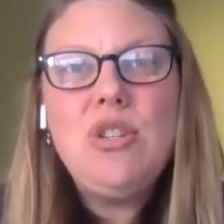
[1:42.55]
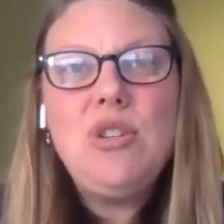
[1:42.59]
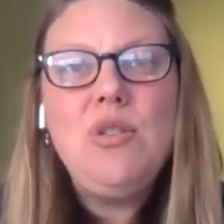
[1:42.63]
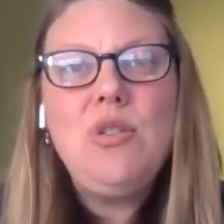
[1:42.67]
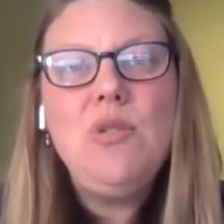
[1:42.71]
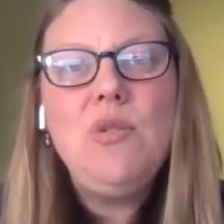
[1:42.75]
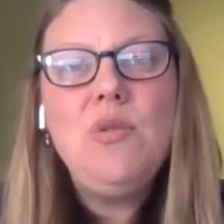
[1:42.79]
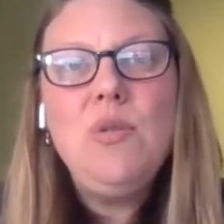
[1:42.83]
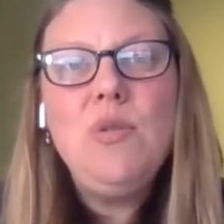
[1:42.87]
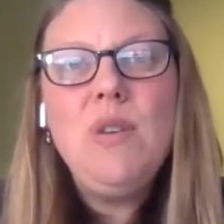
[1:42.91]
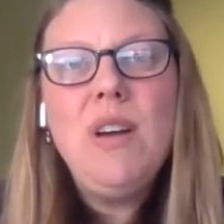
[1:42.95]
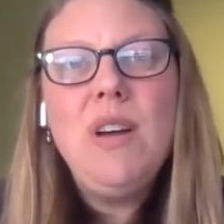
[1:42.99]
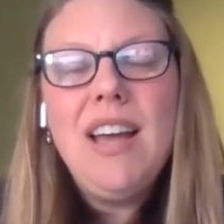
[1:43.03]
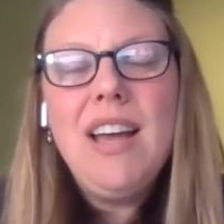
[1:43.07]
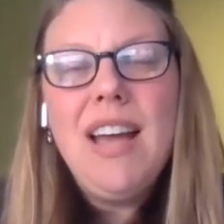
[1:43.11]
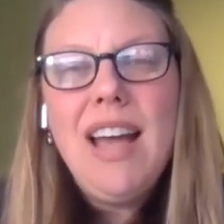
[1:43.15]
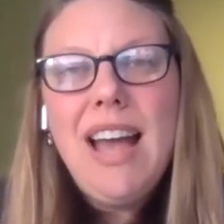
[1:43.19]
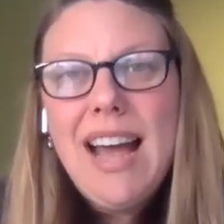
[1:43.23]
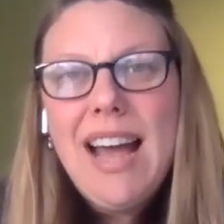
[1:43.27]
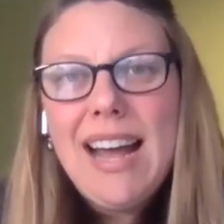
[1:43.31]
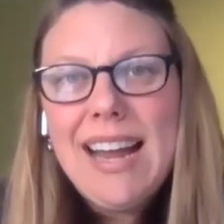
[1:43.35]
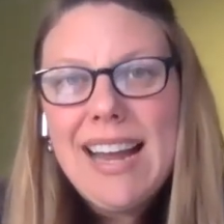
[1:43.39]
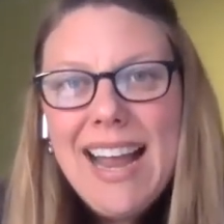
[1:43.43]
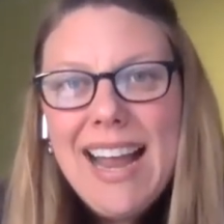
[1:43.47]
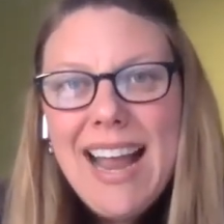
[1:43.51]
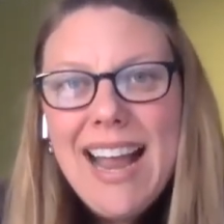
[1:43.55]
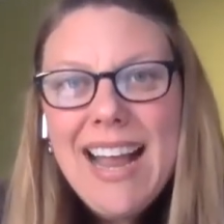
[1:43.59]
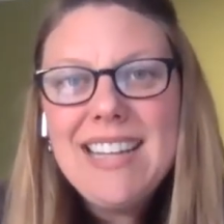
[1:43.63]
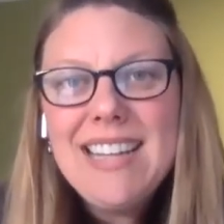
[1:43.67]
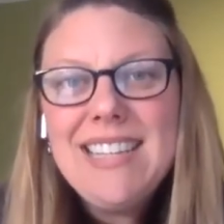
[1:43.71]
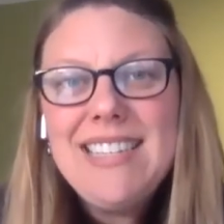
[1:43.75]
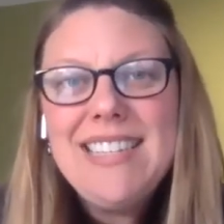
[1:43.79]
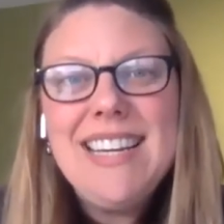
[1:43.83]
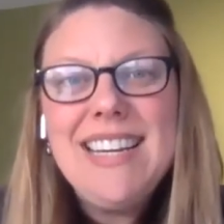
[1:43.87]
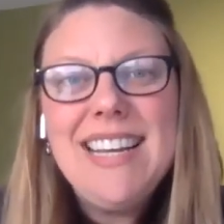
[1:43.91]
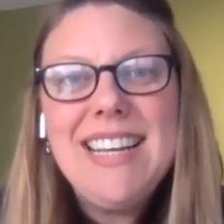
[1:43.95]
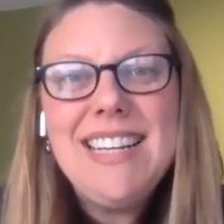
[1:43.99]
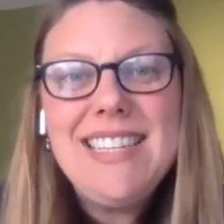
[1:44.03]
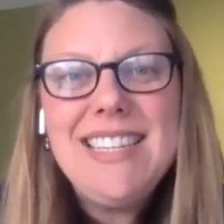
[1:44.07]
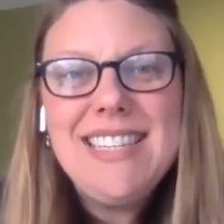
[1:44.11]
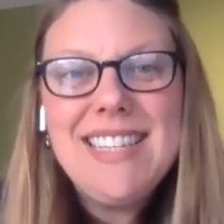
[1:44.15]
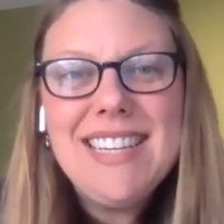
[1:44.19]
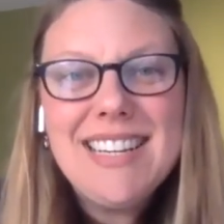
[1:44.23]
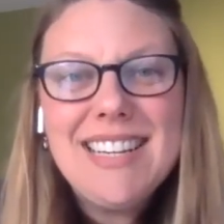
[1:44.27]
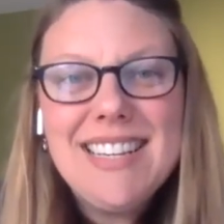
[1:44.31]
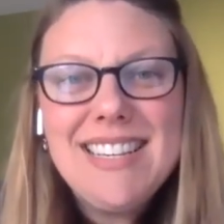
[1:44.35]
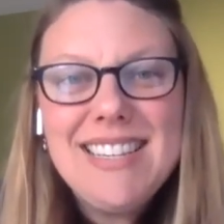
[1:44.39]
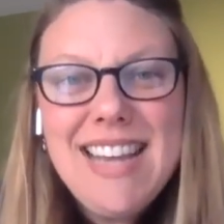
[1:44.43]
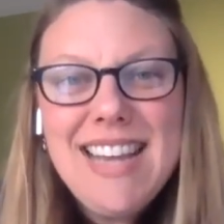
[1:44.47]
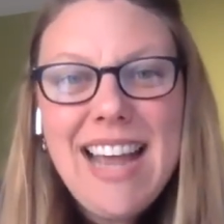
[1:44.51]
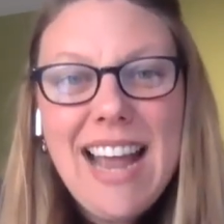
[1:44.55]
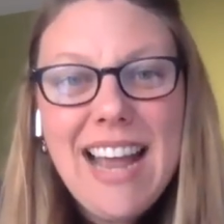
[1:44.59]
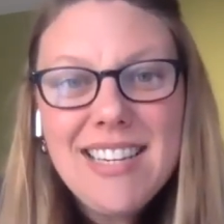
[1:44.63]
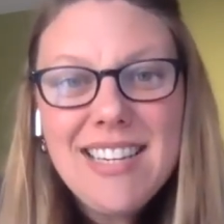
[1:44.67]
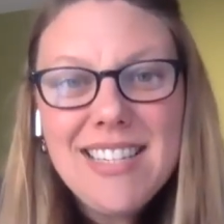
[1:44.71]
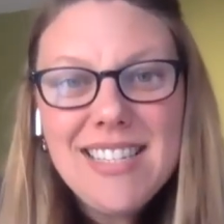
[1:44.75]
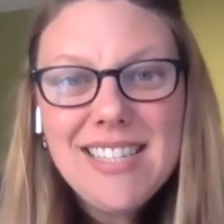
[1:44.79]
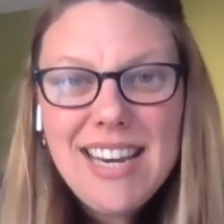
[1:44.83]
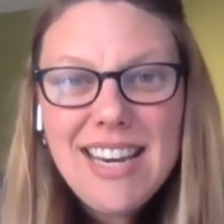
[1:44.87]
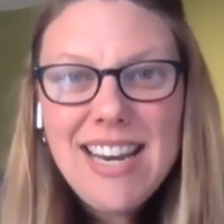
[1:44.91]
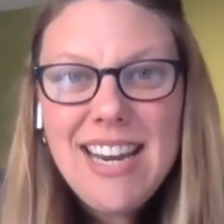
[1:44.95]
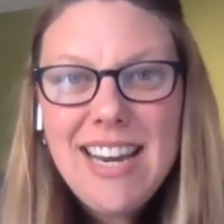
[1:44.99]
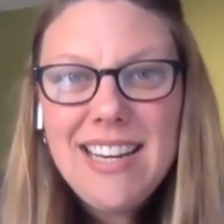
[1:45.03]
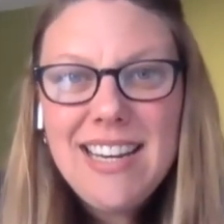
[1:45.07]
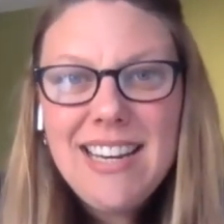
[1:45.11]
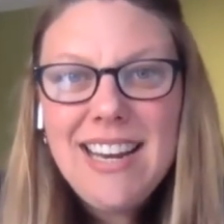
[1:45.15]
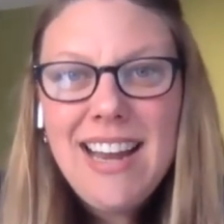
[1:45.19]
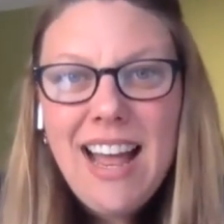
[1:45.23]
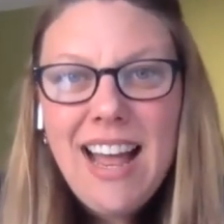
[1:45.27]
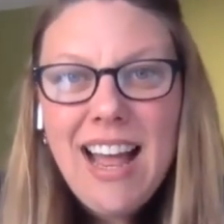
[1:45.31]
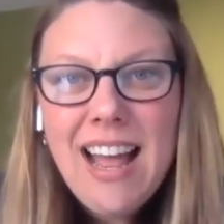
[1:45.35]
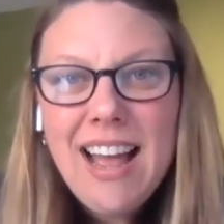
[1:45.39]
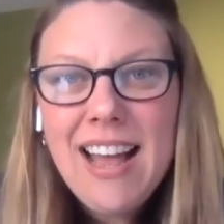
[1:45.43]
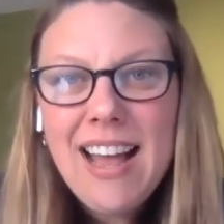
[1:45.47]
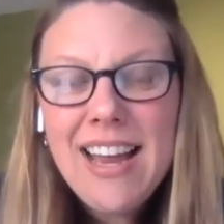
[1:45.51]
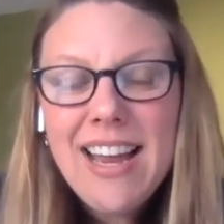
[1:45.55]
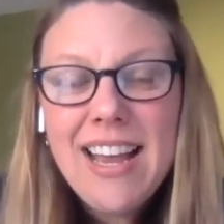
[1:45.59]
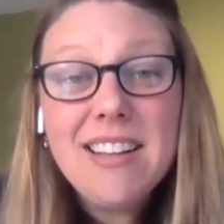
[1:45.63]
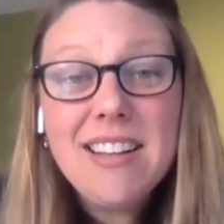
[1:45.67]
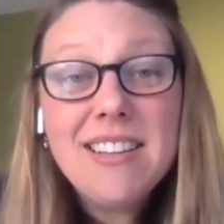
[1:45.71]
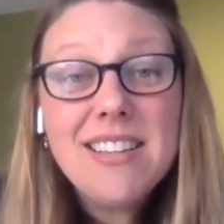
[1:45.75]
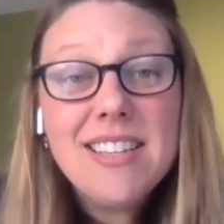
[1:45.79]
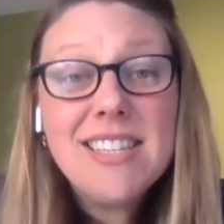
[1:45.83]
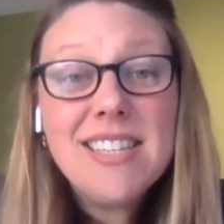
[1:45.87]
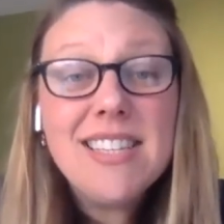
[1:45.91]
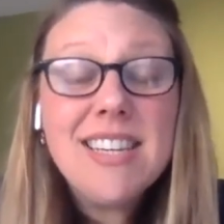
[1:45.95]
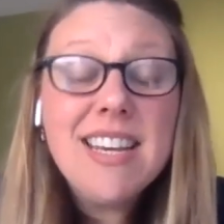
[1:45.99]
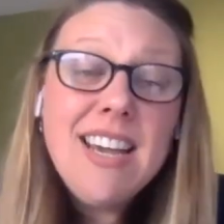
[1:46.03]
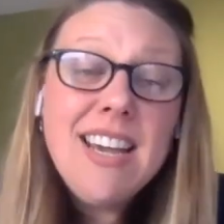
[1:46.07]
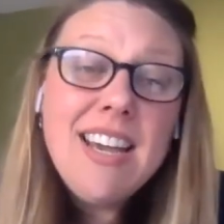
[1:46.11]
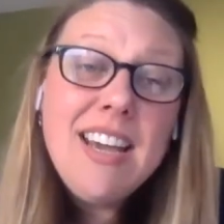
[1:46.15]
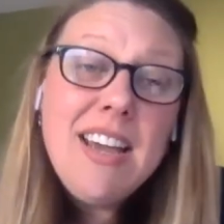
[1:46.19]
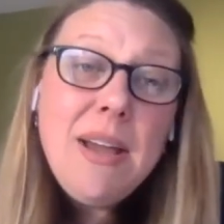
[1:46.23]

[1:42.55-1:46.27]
to a candidate's success in IELTS.